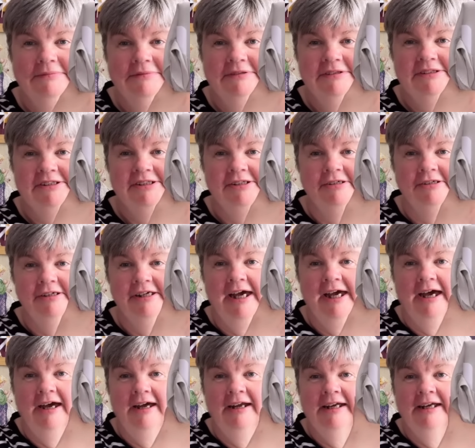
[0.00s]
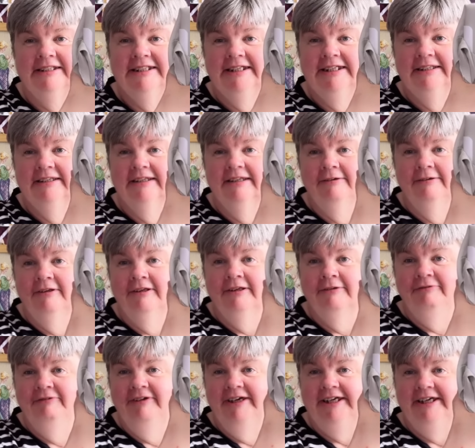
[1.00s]
So yeah, and I did the
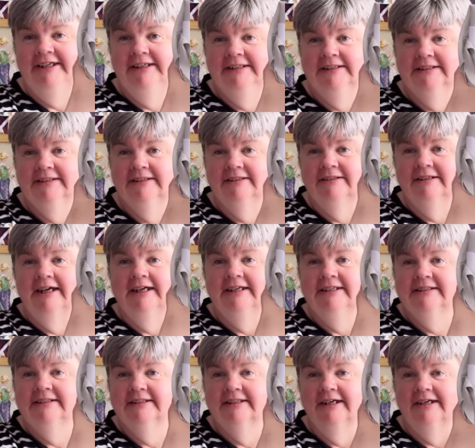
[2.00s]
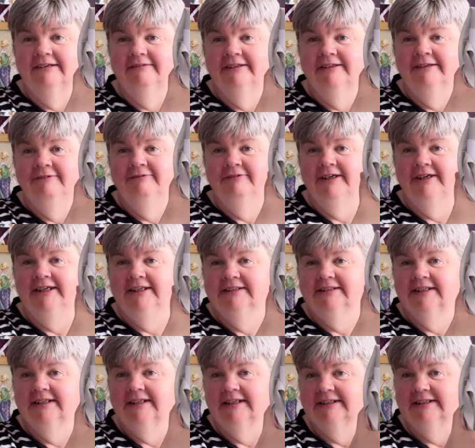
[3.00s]
feet, the legs there and the feet,
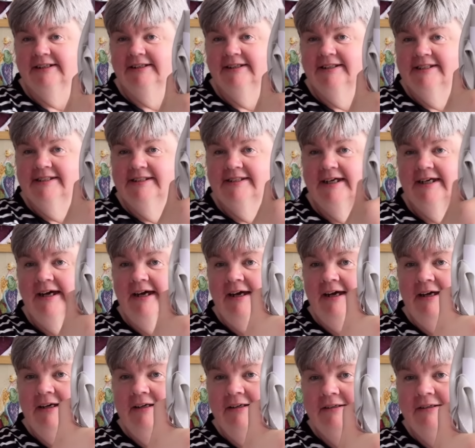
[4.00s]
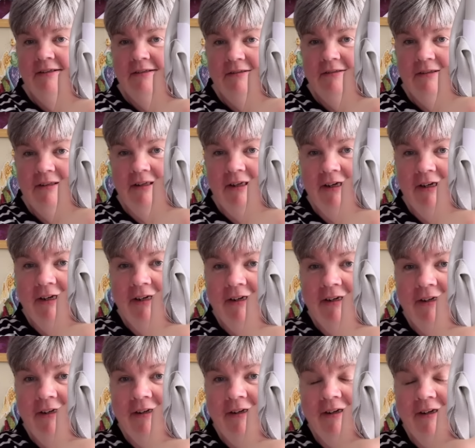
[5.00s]
and I did the star there.
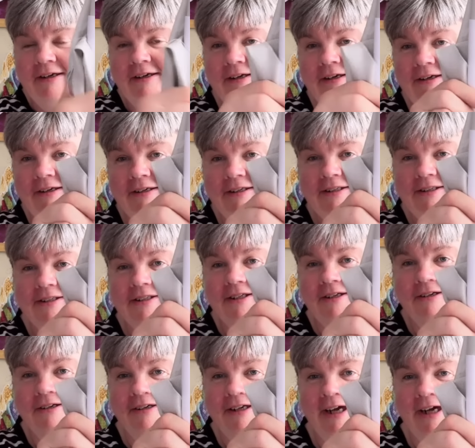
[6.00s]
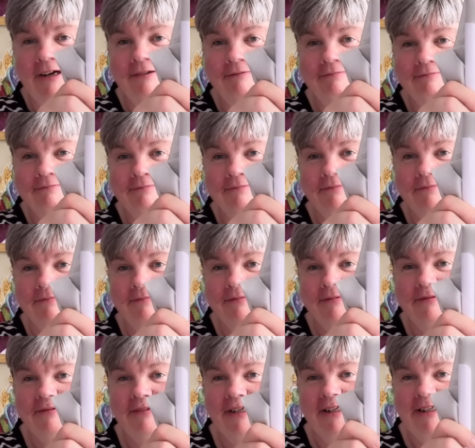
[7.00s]
So yeah,
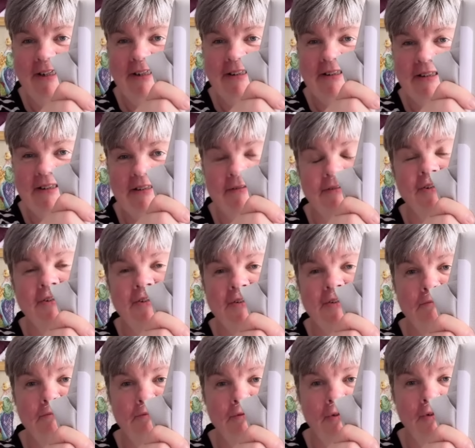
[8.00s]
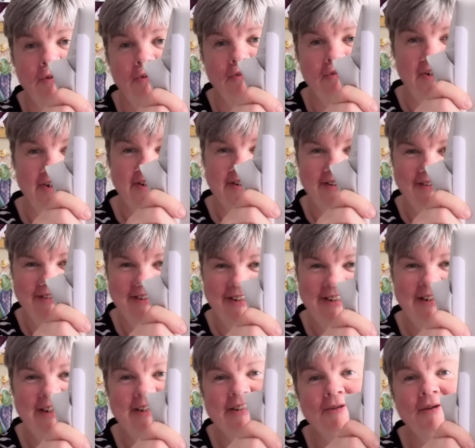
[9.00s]
I need to do some progress on
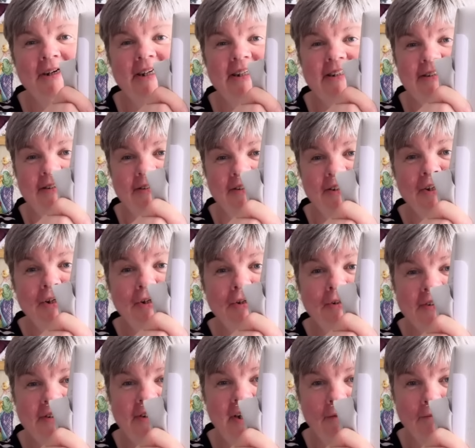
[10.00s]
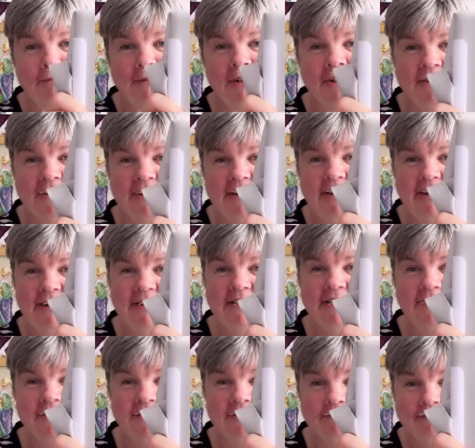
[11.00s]
it. That's why it's still in the Q-snap, because it needs
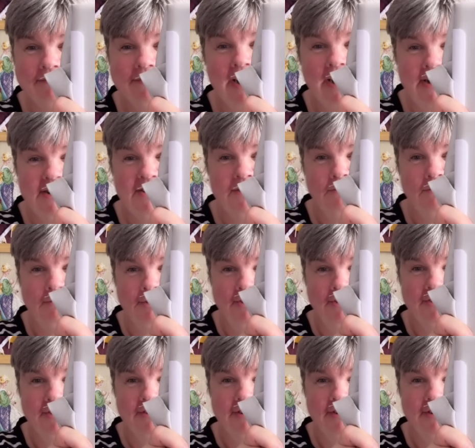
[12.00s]
to get some work done